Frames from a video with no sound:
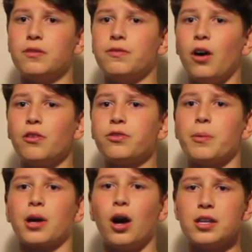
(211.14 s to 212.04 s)
evolved from
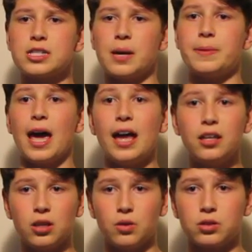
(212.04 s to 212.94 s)
a concept and
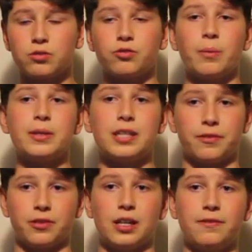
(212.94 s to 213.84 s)
a use from a different